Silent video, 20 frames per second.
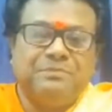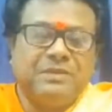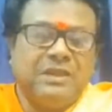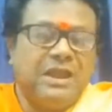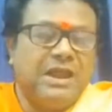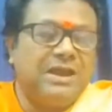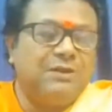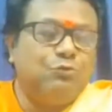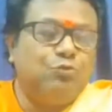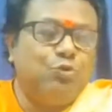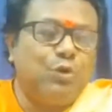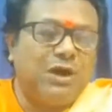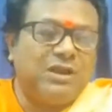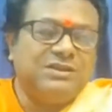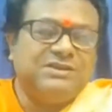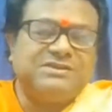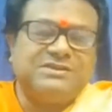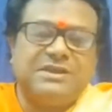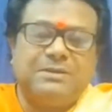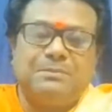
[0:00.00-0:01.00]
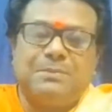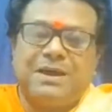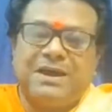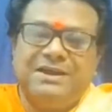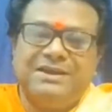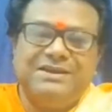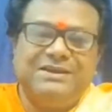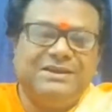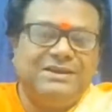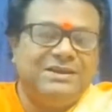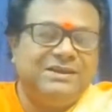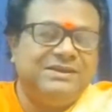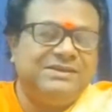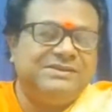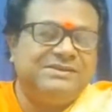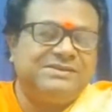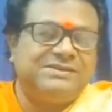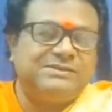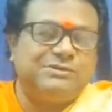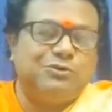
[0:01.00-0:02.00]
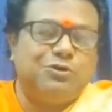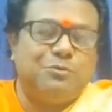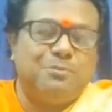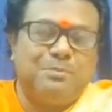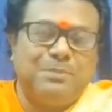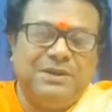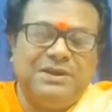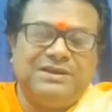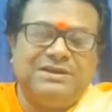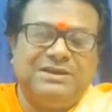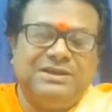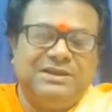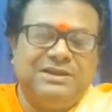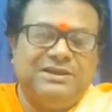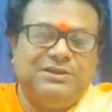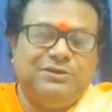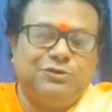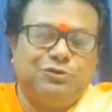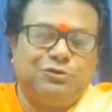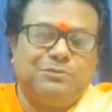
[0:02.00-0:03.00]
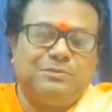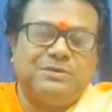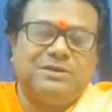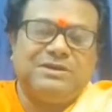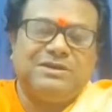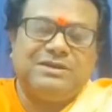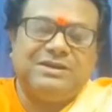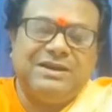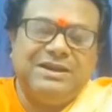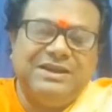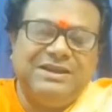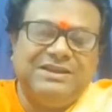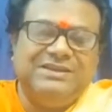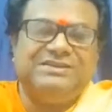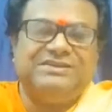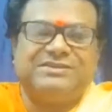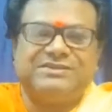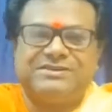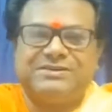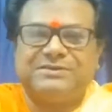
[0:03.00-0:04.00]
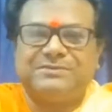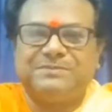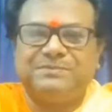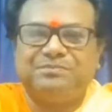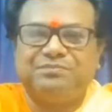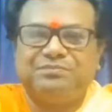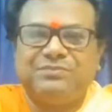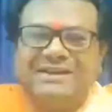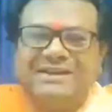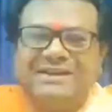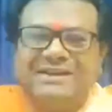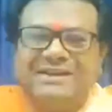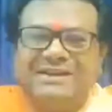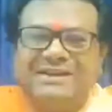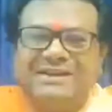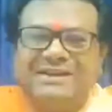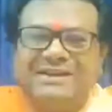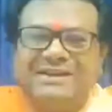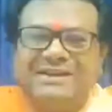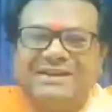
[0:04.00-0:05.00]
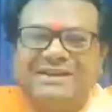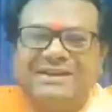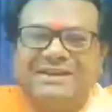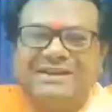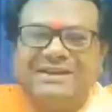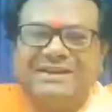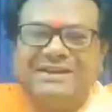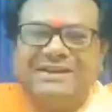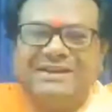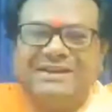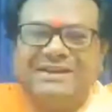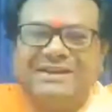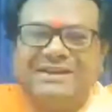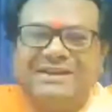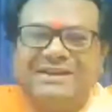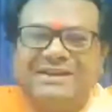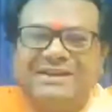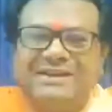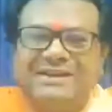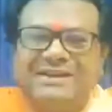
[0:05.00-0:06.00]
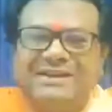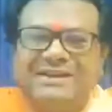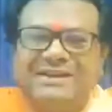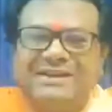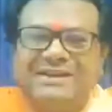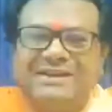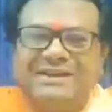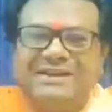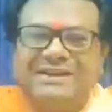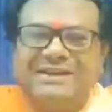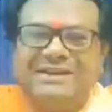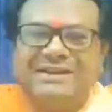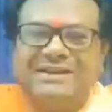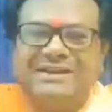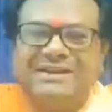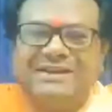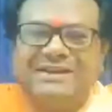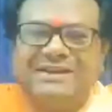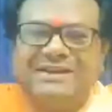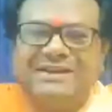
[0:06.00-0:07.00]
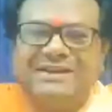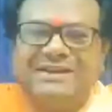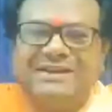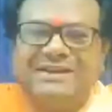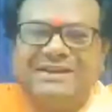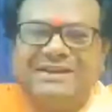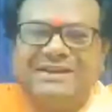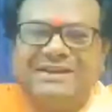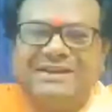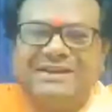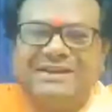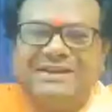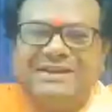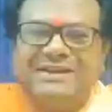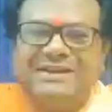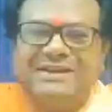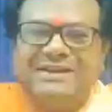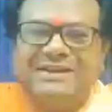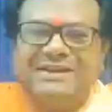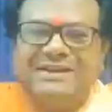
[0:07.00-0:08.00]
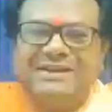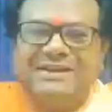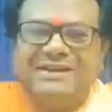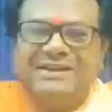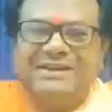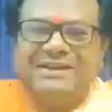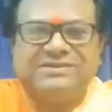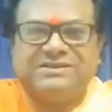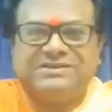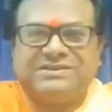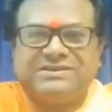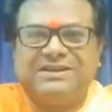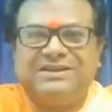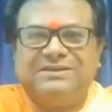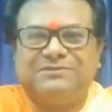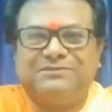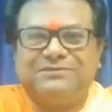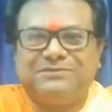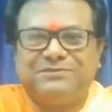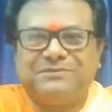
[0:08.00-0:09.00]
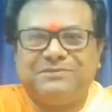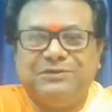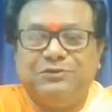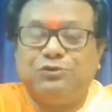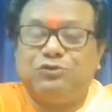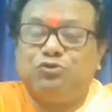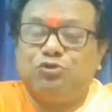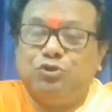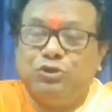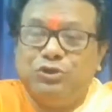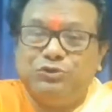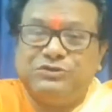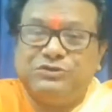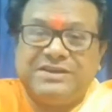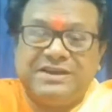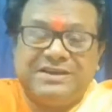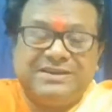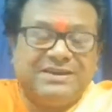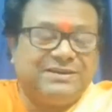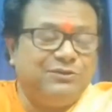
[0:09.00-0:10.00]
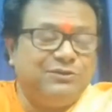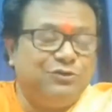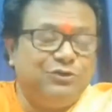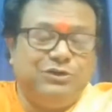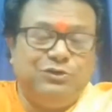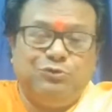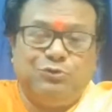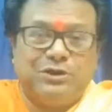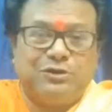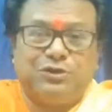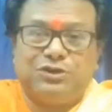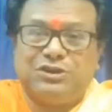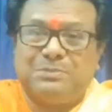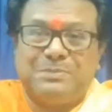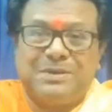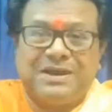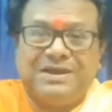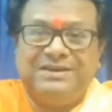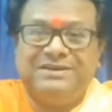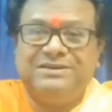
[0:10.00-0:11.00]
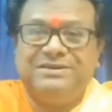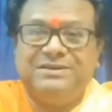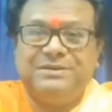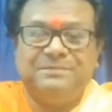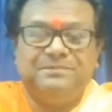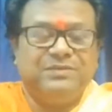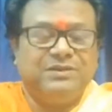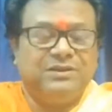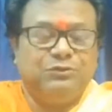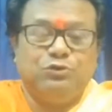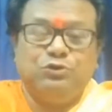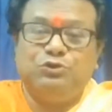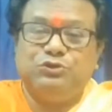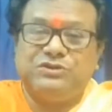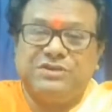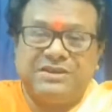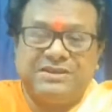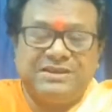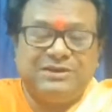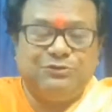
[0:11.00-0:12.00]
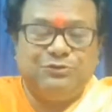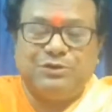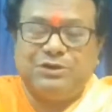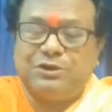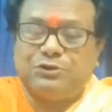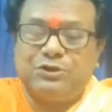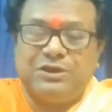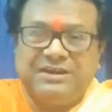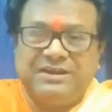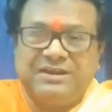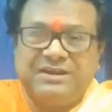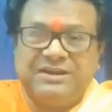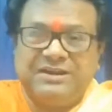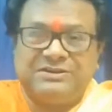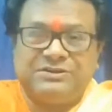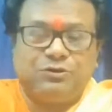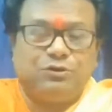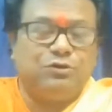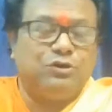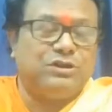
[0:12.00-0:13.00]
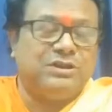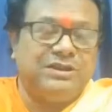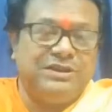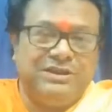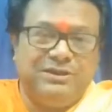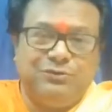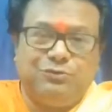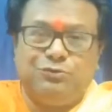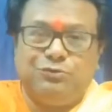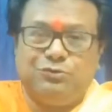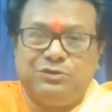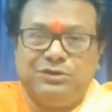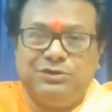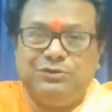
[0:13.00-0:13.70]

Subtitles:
And once the mind is completely cleansed, that is the self. Your mind itself is the self. Though you say that you are not the mind, though you say that you are not the intellect or the ego,